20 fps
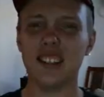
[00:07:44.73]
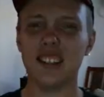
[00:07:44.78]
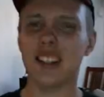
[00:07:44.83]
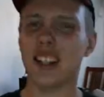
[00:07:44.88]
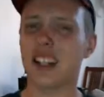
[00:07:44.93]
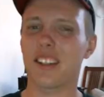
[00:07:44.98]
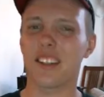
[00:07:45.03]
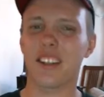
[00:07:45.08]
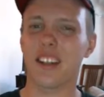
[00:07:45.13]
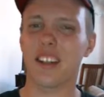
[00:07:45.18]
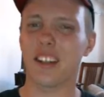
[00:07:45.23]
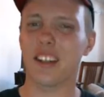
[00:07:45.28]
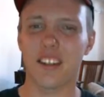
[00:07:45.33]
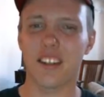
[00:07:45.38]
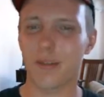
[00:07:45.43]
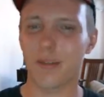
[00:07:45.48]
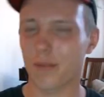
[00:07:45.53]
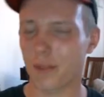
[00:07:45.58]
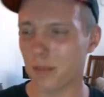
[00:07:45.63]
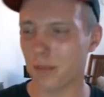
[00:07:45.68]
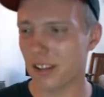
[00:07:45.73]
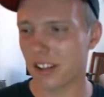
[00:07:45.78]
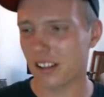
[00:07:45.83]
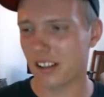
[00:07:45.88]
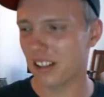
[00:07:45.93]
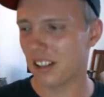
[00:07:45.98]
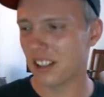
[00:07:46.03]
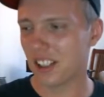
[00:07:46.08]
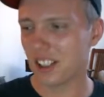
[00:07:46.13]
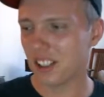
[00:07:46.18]
not a daily dip for me.
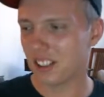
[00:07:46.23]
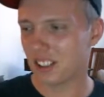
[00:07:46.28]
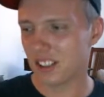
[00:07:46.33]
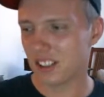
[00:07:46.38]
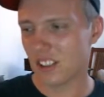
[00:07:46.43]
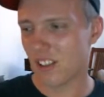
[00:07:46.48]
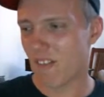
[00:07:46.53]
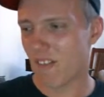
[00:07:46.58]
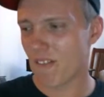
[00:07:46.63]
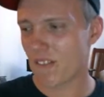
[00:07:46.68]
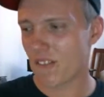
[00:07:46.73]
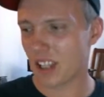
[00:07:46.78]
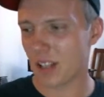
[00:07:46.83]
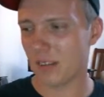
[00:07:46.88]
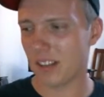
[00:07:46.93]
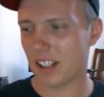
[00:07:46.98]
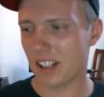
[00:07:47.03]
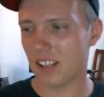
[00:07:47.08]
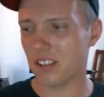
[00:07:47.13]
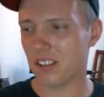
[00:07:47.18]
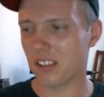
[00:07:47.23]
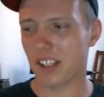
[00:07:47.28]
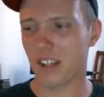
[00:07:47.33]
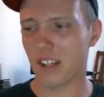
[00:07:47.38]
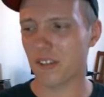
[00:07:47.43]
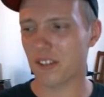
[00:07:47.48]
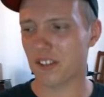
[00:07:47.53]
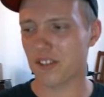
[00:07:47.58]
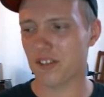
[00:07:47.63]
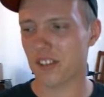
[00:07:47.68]
I don't care
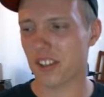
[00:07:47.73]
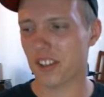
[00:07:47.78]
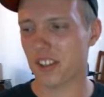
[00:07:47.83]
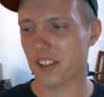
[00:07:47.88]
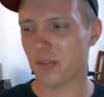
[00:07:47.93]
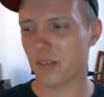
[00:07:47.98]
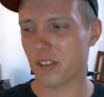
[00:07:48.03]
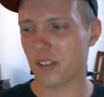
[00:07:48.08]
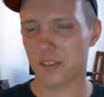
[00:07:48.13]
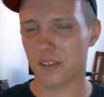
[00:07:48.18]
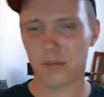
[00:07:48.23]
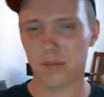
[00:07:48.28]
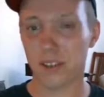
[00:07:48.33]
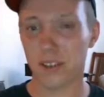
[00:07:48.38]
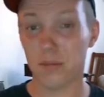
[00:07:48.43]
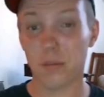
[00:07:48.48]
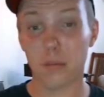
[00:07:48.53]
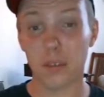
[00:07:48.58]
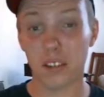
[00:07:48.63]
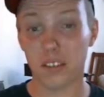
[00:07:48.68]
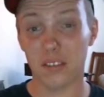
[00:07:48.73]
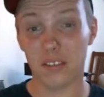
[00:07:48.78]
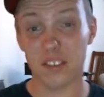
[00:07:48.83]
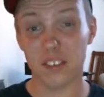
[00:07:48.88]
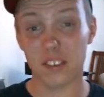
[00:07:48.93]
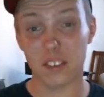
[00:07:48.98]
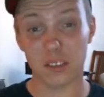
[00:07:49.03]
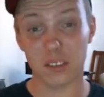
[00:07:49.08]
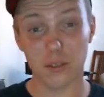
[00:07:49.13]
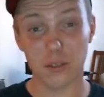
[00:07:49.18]
for straight in the first place, but
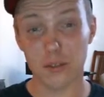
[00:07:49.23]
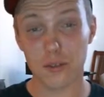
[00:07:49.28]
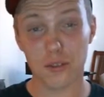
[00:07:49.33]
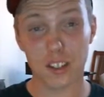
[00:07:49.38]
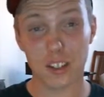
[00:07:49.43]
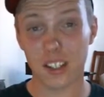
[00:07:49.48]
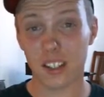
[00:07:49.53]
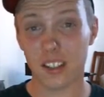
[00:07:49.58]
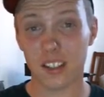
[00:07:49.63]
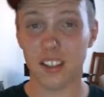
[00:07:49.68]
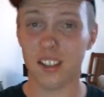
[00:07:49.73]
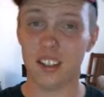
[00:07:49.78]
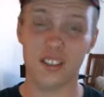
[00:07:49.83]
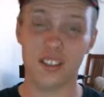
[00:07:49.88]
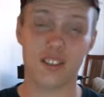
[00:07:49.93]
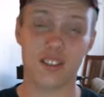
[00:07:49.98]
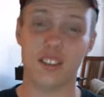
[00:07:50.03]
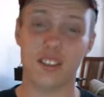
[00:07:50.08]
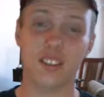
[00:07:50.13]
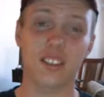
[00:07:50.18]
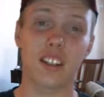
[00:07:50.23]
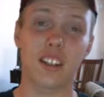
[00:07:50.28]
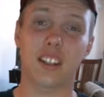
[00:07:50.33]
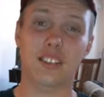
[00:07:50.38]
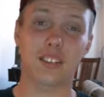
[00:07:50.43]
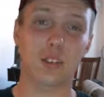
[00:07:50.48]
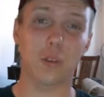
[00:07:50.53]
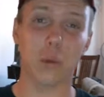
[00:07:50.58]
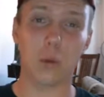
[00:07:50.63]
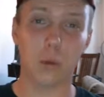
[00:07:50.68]
Skoal straight is just like
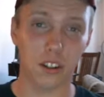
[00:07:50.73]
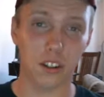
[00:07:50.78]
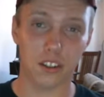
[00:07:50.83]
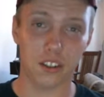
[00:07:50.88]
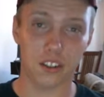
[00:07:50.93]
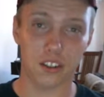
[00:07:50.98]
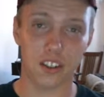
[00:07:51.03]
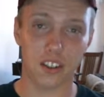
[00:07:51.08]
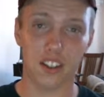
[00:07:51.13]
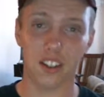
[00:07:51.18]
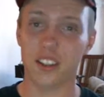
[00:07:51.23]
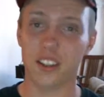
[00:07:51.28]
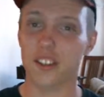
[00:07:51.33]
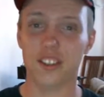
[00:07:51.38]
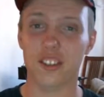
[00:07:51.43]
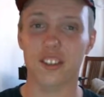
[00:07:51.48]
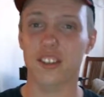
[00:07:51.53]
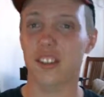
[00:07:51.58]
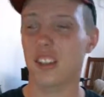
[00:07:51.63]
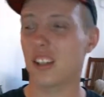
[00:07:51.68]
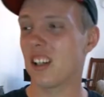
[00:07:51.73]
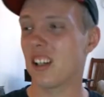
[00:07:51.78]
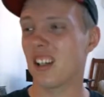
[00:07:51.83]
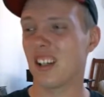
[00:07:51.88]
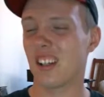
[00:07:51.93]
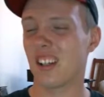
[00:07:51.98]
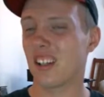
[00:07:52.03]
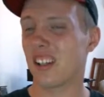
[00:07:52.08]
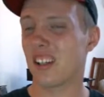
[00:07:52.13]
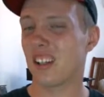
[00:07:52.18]
Skoal wintergreen.
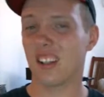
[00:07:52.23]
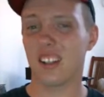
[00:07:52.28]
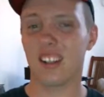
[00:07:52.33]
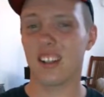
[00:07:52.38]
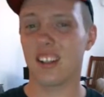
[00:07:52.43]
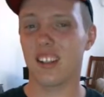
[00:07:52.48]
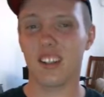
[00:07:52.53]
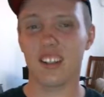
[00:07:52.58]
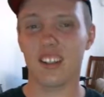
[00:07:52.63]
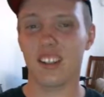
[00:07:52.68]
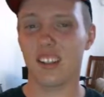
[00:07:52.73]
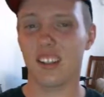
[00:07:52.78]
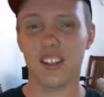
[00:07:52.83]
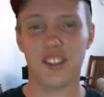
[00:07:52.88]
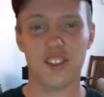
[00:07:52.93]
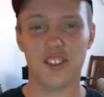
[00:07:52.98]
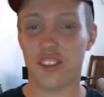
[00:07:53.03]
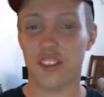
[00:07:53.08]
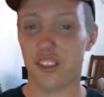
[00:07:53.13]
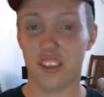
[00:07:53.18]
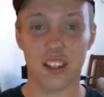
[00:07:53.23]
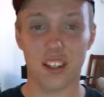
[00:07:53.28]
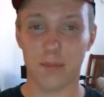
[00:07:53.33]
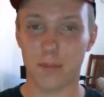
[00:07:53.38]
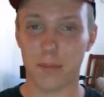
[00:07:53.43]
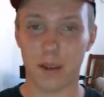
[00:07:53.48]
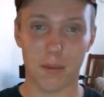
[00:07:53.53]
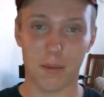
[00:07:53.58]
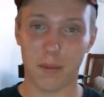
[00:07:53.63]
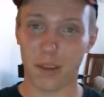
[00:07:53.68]
It shouldn't have
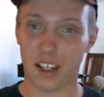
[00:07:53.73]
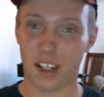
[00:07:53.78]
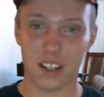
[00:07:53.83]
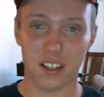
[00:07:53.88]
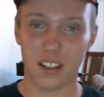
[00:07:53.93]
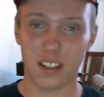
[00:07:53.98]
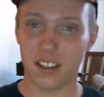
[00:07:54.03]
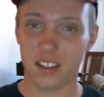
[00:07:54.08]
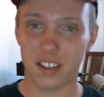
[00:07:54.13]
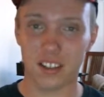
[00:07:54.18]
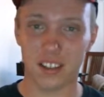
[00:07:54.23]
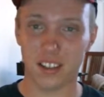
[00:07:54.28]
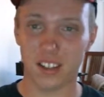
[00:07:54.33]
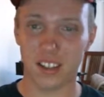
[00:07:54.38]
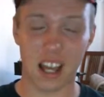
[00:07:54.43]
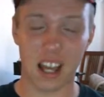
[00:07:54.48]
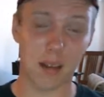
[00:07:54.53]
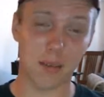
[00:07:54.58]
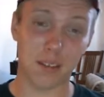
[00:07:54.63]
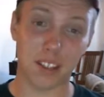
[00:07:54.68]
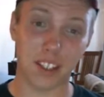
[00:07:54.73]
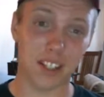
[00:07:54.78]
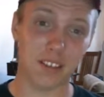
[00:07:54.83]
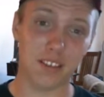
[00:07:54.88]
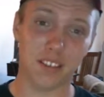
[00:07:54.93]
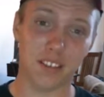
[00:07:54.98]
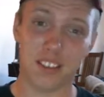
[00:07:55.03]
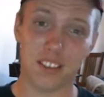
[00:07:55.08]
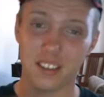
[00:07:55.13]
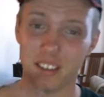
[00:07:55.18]
been made. Given
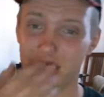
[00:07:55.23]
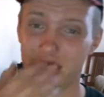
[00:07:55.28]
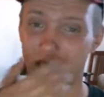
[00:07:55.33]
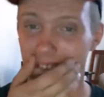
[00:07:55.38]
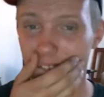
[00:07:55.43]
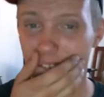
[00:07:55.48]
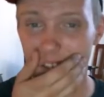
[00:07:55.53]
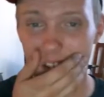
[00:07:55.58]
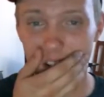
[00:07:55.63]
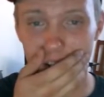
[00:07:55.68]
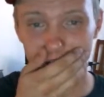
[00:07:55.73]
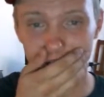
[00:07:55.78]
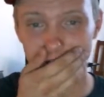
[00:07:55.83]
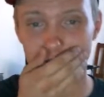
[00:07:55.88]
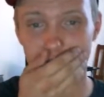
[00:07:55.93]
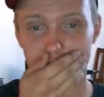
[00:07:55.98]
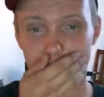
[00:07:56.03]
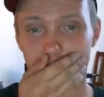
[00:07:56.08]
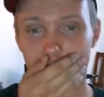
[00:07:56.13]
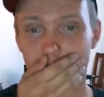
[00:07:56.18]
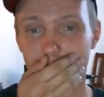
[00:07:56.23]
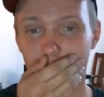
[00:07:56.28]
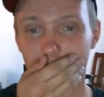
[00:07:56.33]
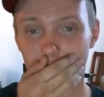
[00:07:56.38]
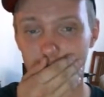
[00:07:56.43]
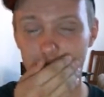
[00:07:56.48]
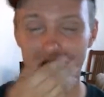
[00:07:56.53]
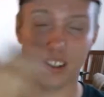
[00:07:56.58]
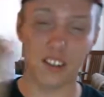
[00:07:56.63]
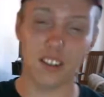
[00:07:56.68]
it's straight,
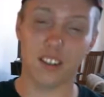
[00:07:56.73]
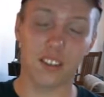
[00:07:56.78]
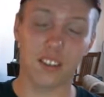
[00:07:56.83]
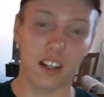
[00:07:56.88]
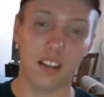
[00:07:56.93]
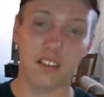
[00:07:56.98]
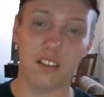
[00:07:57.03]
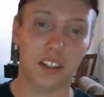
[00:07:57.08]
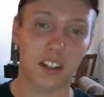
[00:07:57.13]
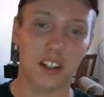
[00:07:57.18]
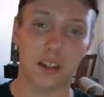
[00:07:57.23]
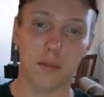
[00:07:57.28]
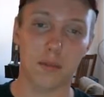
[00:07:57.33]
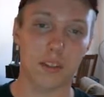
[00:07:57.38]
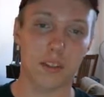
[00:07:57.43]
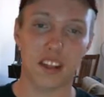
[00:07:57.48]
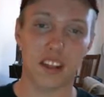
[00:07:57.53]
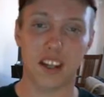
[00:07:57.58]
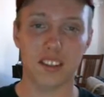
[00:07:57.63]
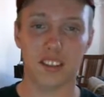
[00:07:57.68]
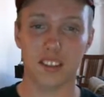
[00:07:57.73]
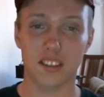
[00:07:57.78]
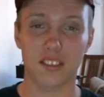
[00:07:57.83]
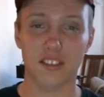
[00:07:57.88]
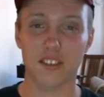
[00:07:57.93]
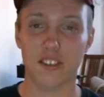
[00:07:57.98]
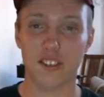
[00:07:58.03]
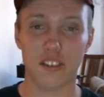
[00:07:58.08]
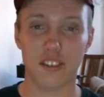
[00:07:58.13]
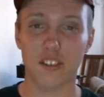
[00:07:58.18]
every company has it
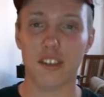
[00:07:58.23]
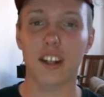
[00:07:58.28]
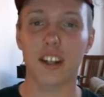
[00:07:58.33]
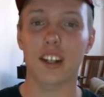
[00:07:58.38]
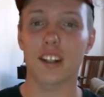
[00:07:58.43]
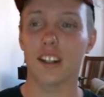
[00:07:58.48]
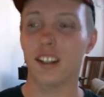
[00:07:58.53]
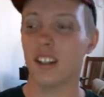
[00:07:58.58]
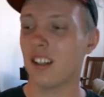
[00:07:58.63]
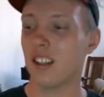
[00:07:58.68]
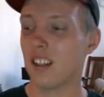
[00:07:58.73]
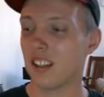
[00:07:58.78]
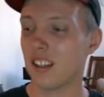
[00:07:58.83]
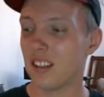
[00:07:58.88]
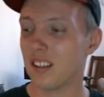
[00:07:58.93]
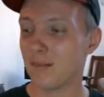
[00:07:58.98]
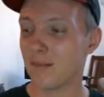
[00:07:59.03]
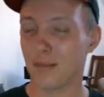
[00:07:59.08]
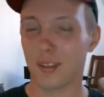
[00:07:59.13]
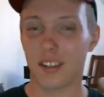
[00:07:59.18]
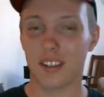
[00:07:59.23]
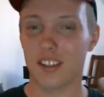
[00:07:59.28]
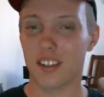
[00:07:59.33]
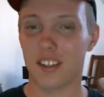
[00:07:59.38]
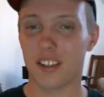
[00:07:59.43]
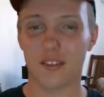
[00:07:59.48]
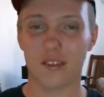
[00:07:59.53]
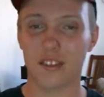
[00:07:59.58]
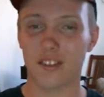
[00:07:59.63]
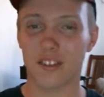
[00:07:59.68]
straight, but
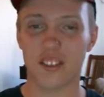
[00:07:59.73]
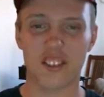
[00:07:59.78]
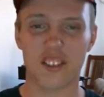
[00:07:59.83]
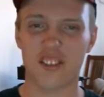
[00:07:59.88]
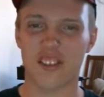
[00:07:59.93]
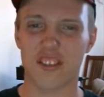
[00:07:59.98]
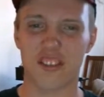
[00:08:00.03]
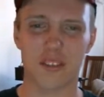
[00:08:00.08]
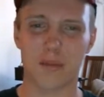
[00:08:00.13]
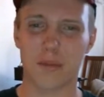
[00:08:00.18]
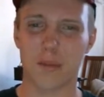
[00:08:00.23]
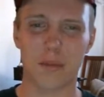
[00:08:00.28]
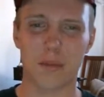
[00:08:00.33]
this one just shouldn't have been